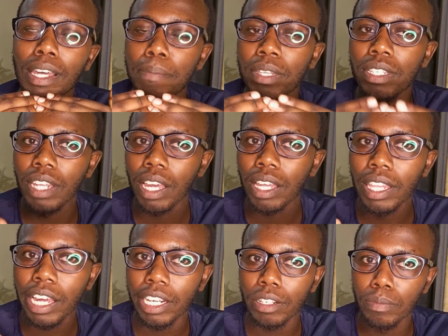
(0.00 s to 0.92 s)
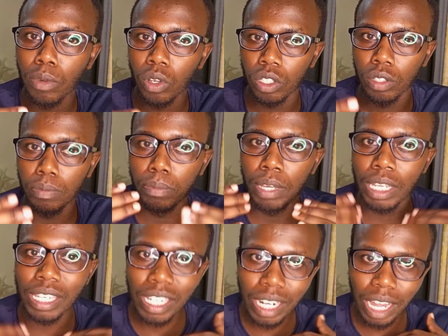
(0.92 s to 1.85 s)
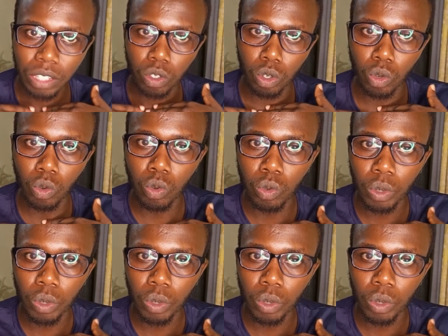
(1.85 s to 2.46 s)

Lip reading: mistake that most beginners do.